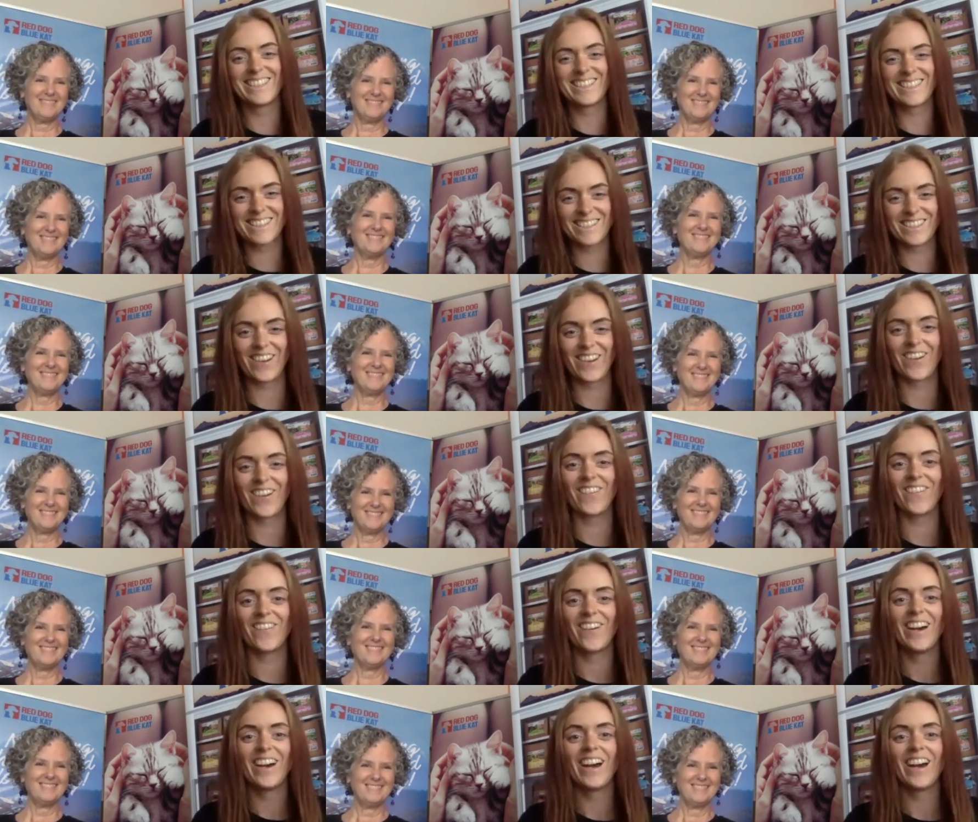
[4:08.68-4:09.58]

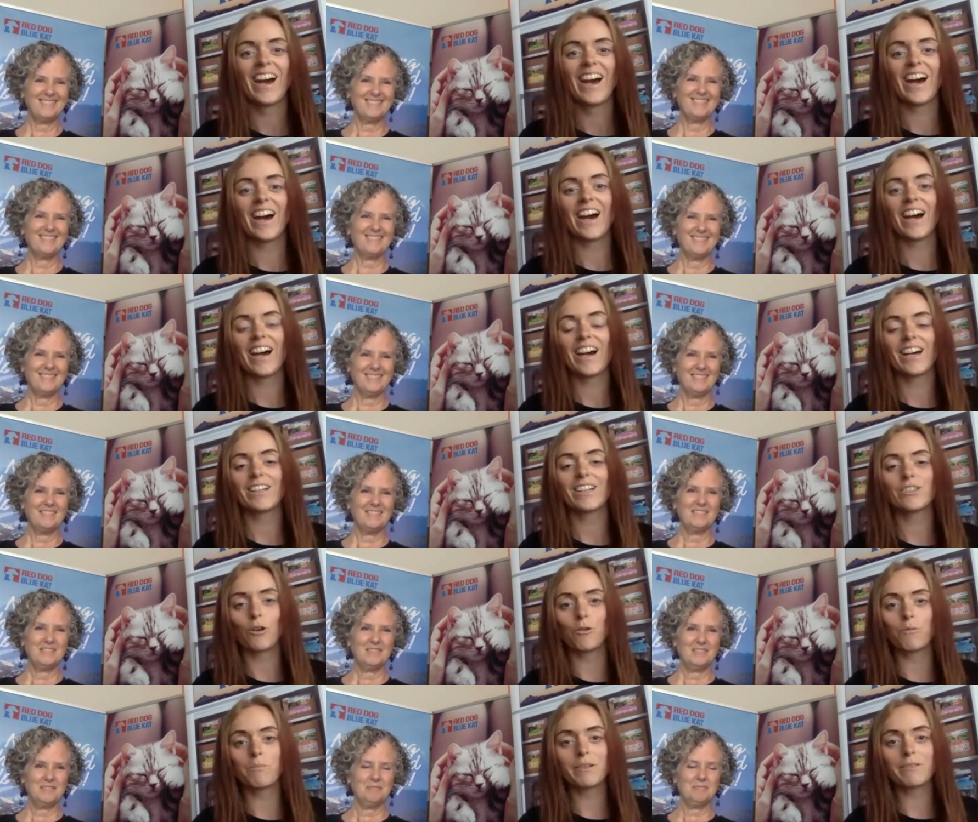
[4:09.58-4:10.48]
Speaker 1: so uh,
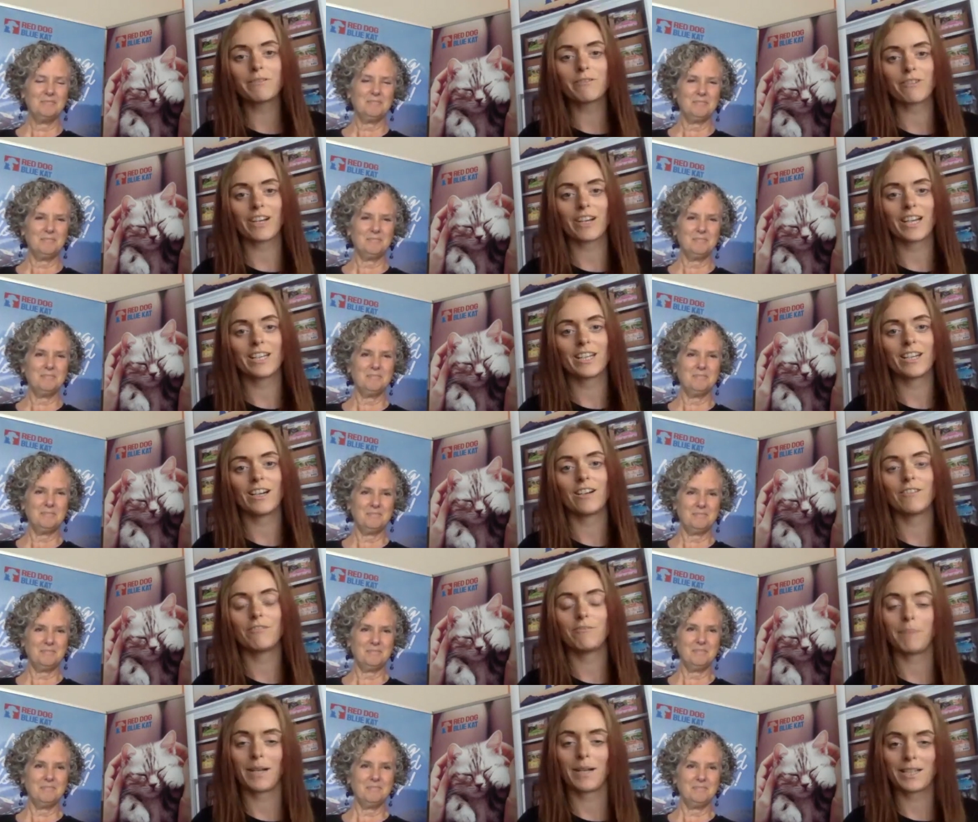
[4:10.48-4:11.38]
don't be afraid
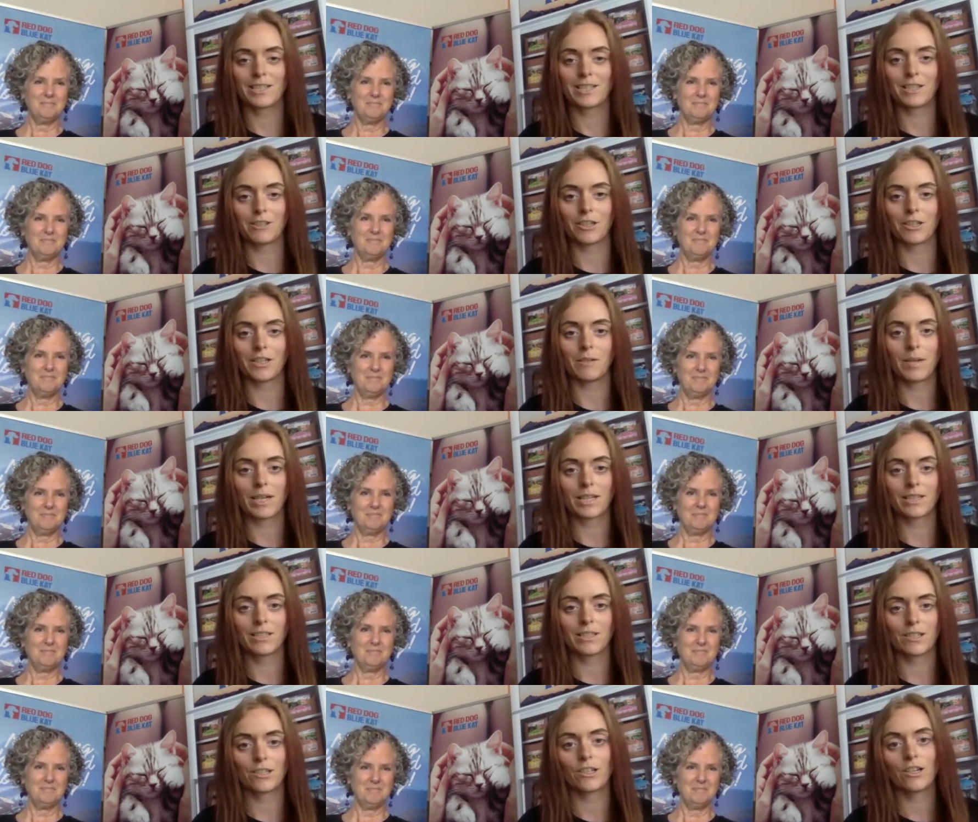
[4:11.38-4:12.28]
of bacteria.
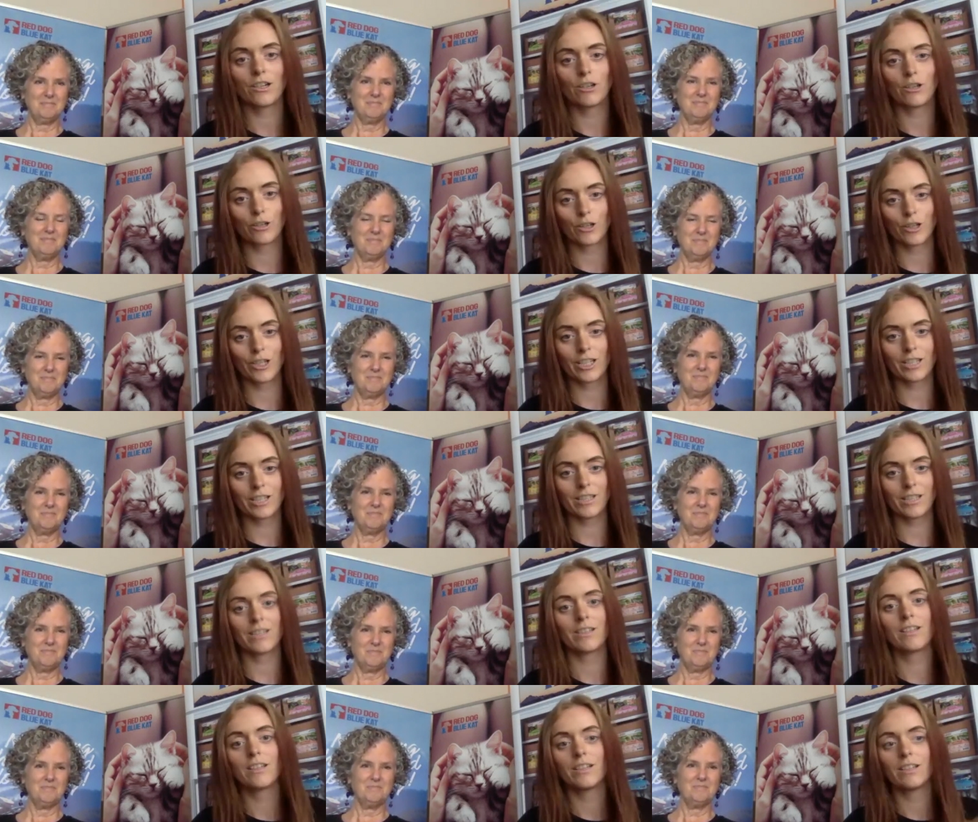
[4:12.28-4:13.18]
Bacteria are good,
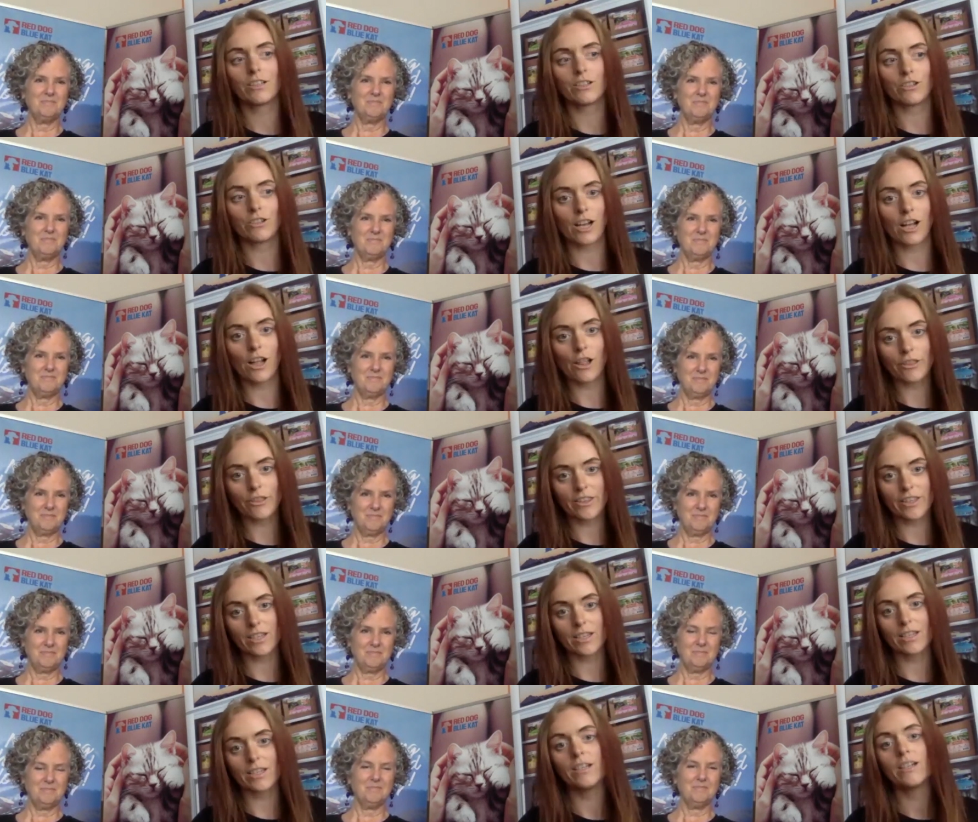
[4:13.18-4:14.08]
they're
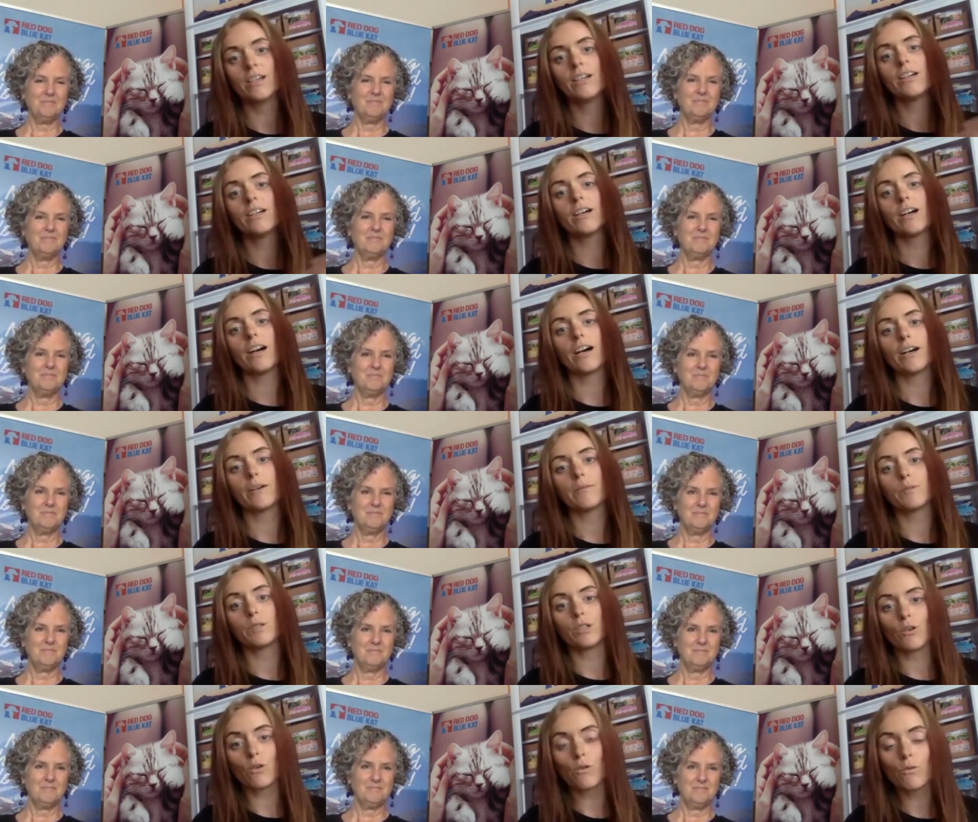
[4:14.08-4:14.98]
healthy.
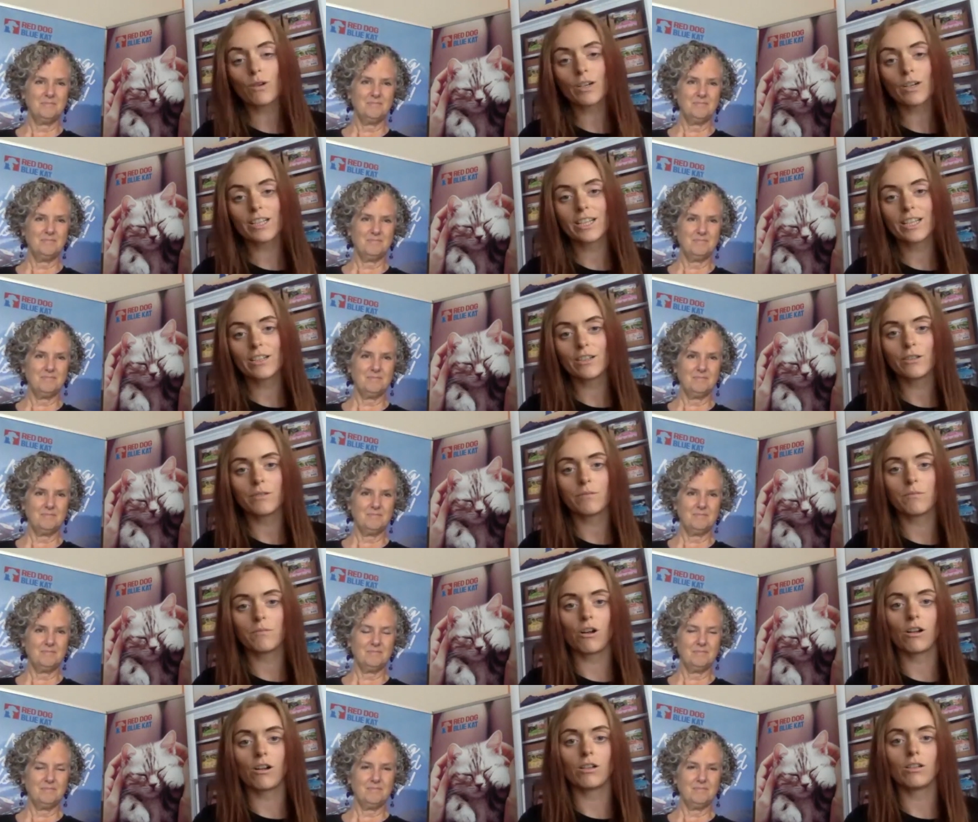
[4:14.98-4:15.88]
Um, we don't want to kill
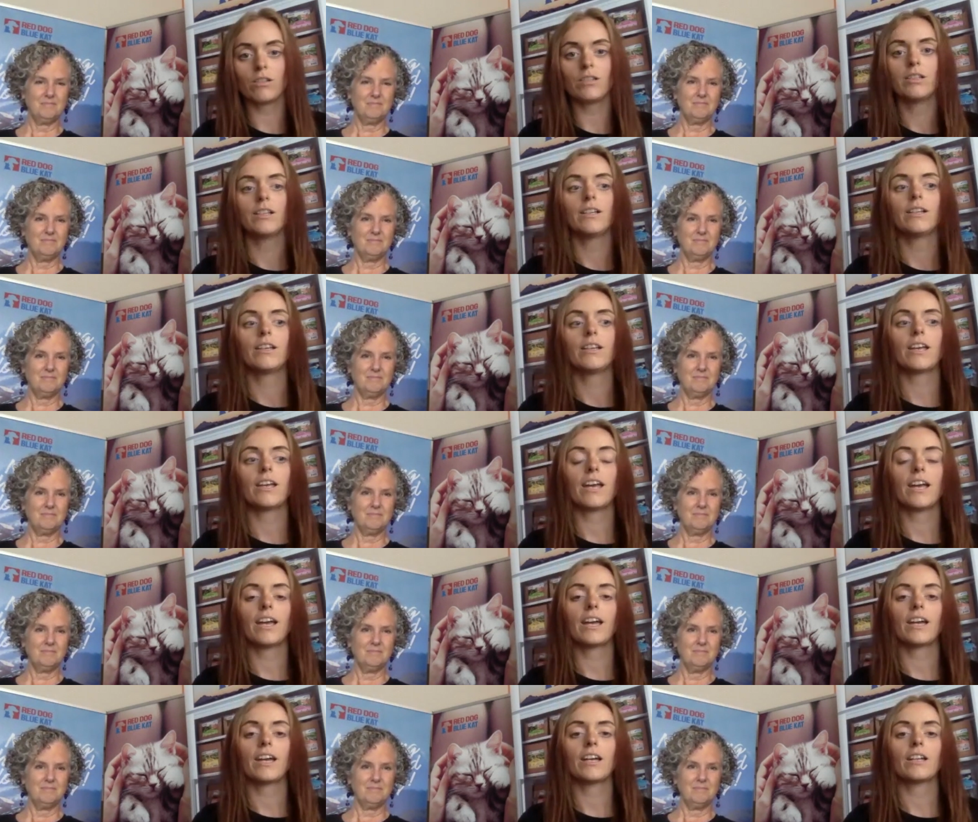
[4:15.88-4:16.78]
them all.
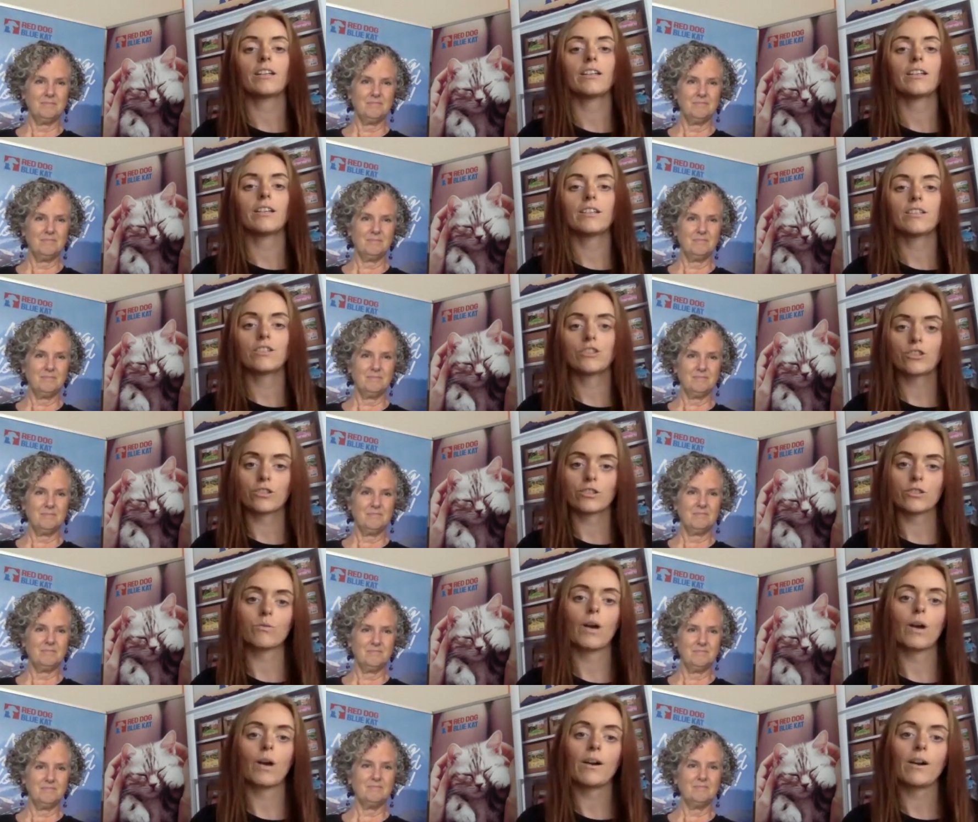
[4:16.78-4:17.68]
And it's
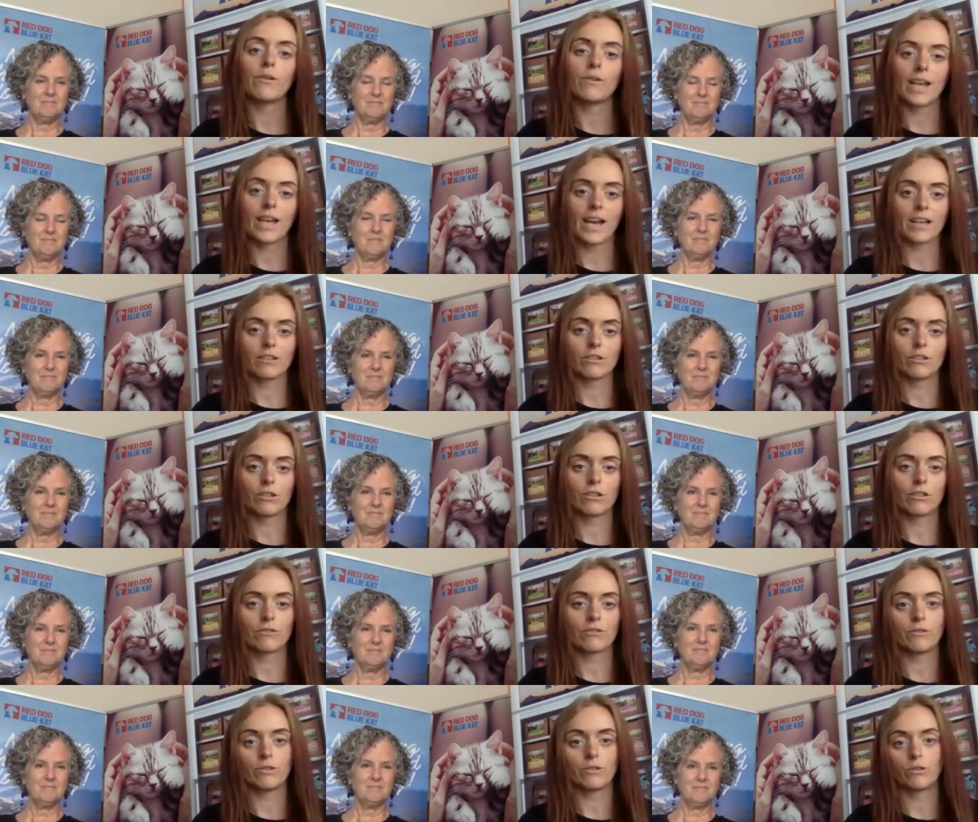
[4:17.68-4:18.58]
just how we handle
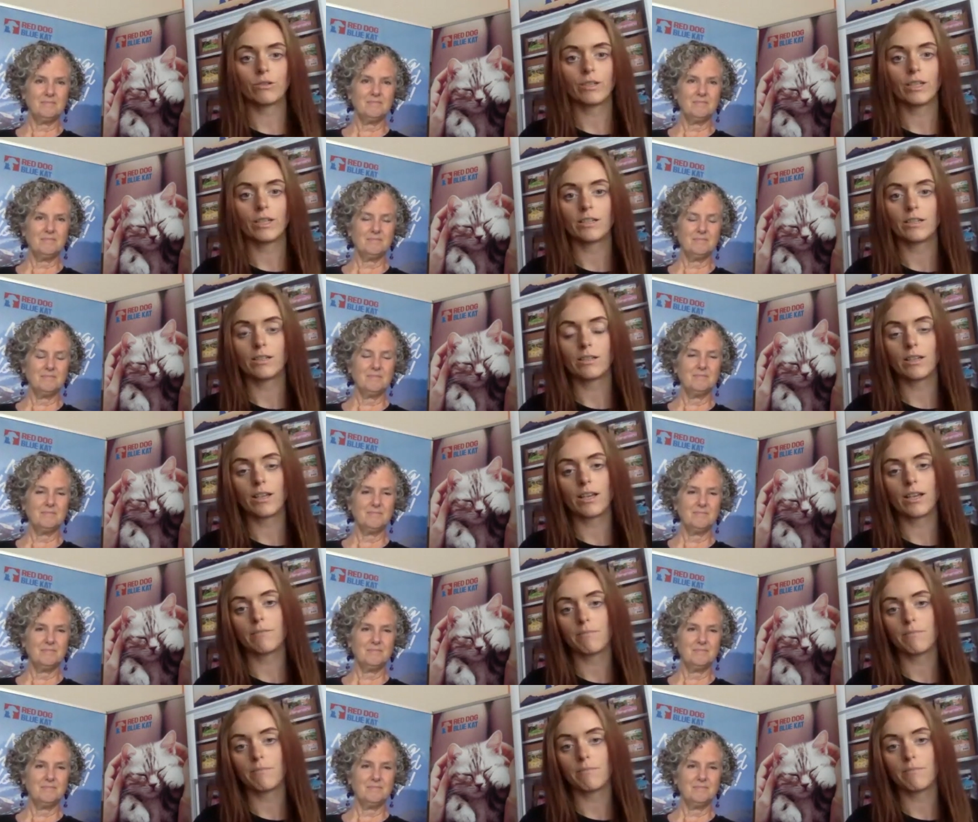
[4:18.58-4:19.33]
our food and, and